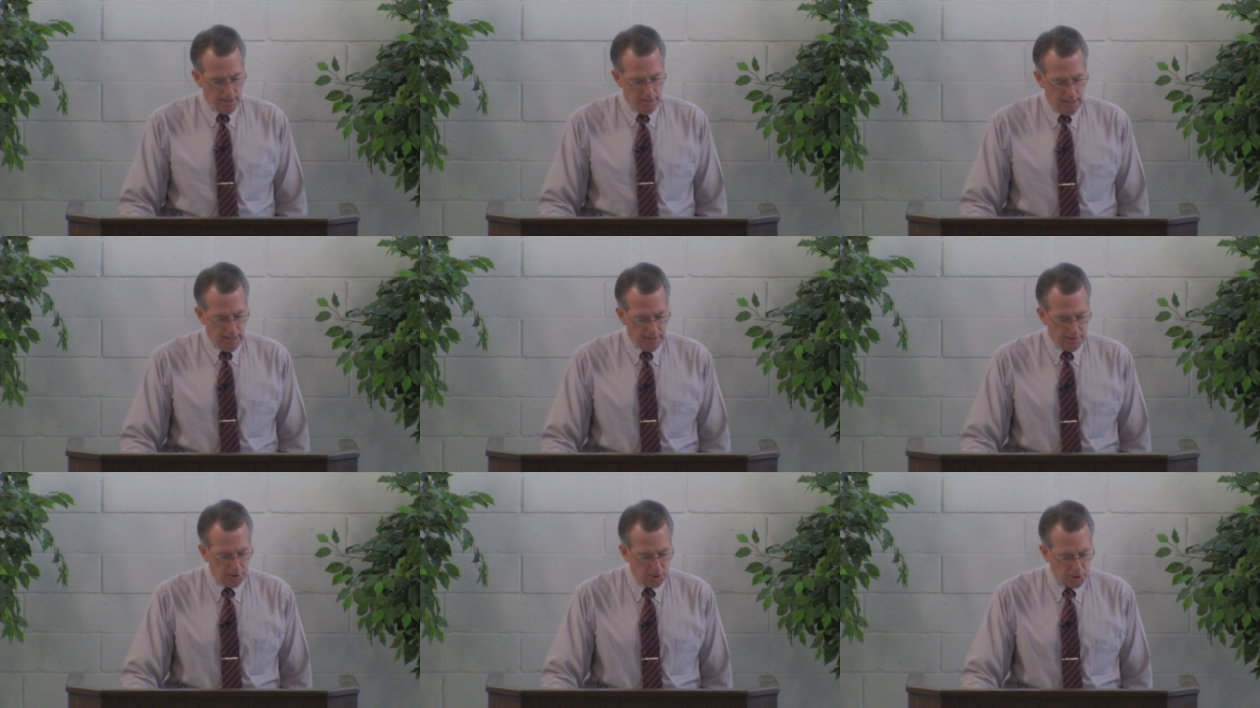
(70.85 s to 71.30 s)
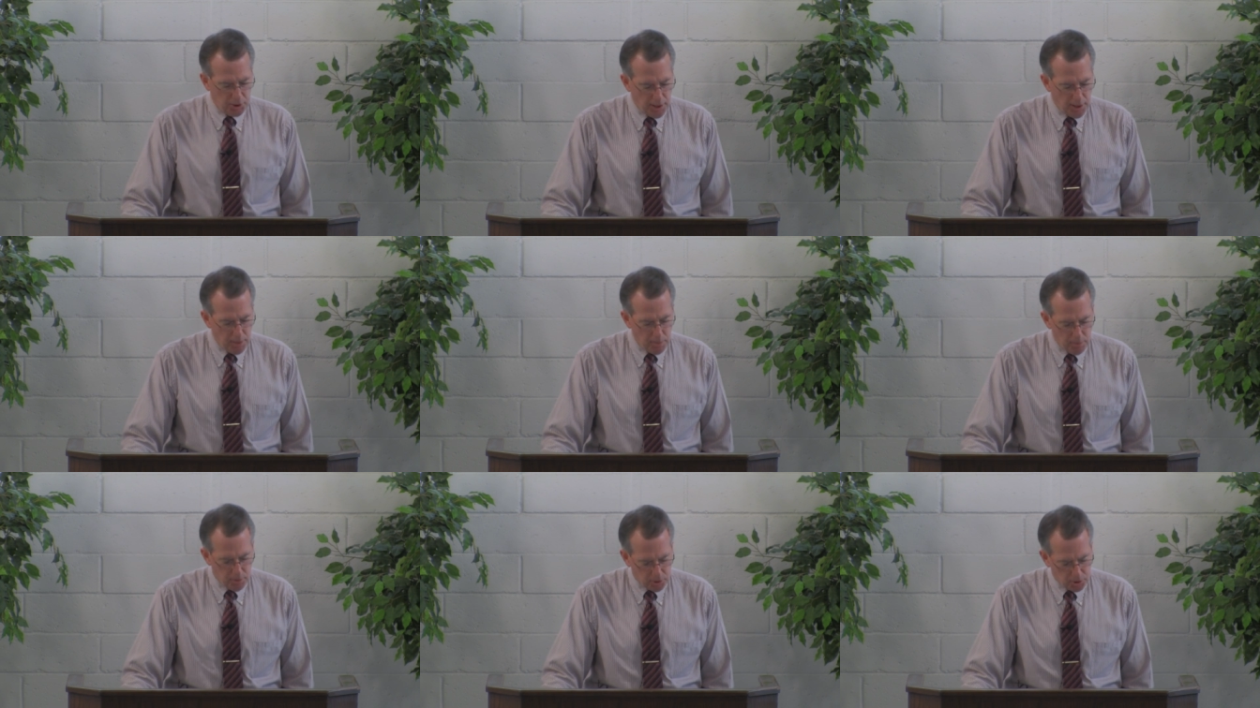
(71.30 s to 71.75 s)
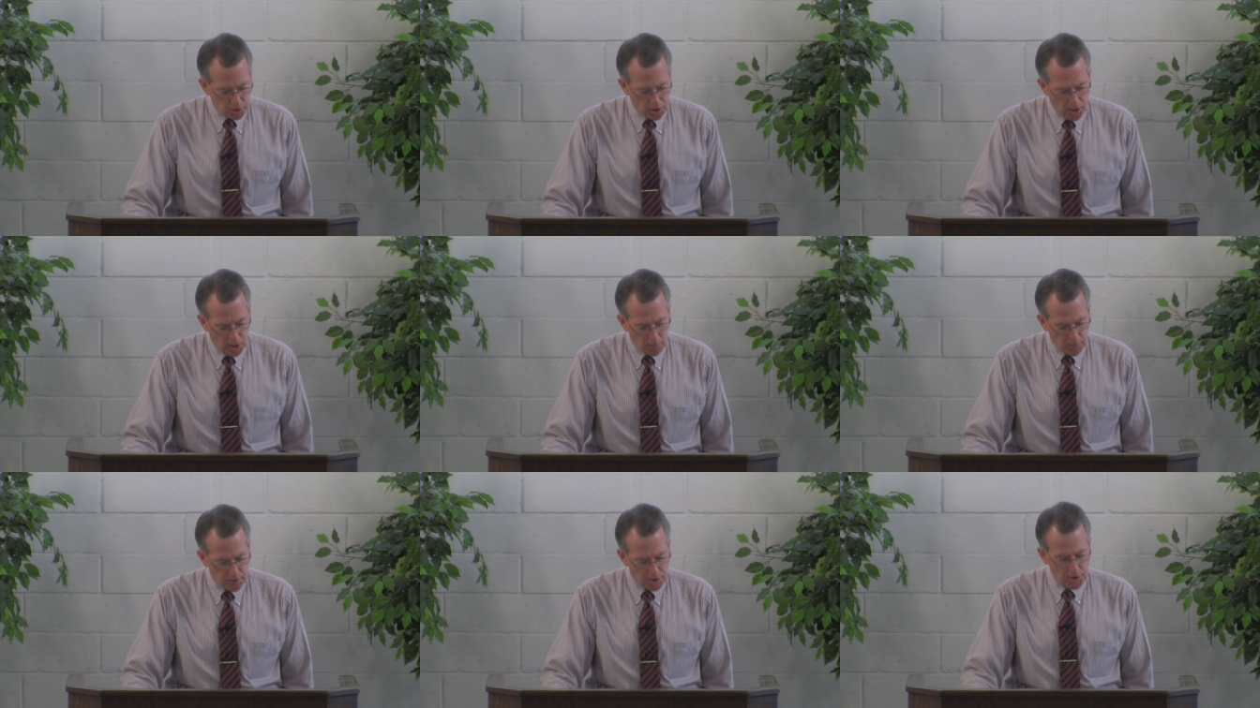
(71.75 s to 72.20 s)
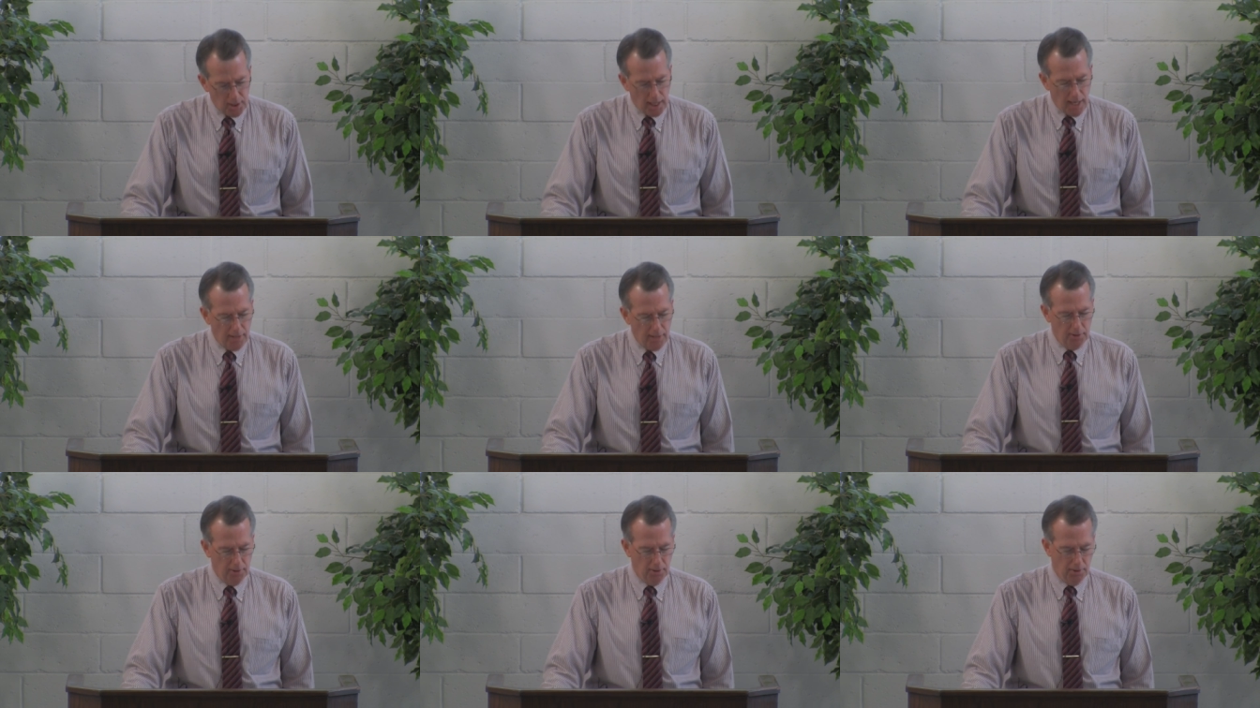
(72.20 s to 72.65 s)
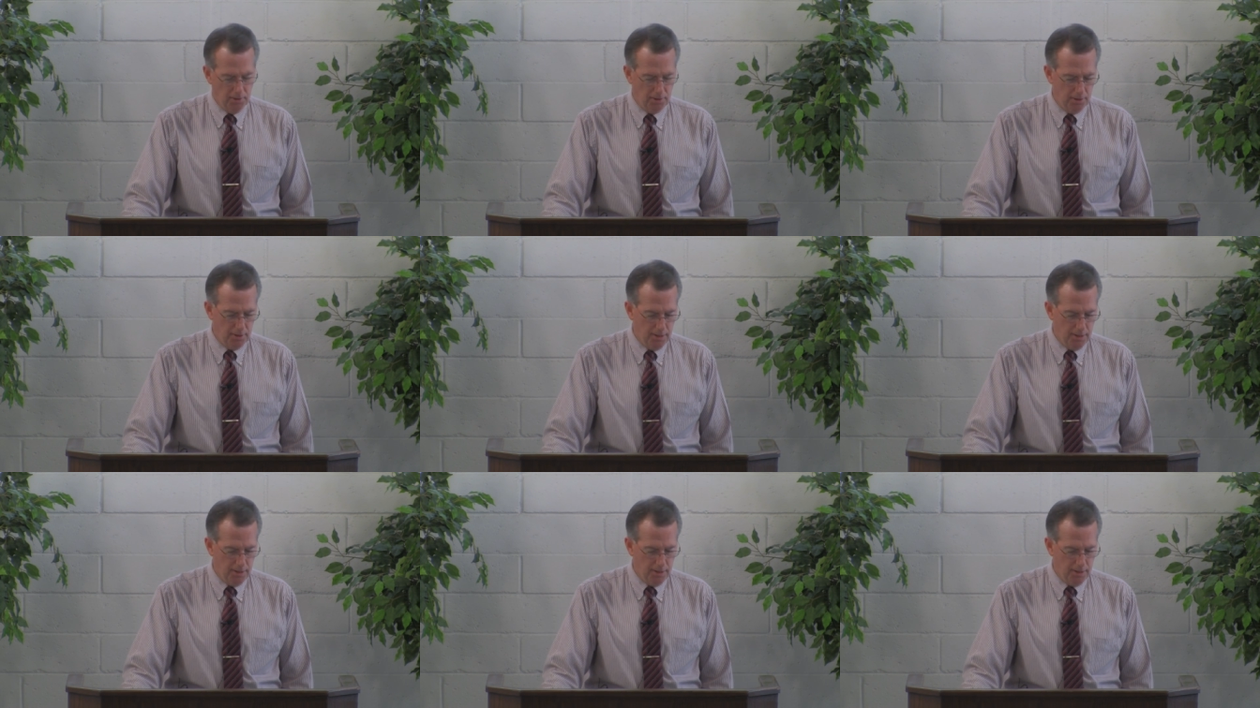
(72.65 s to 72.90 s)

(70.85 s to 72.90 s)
and the sheep shall be scattered.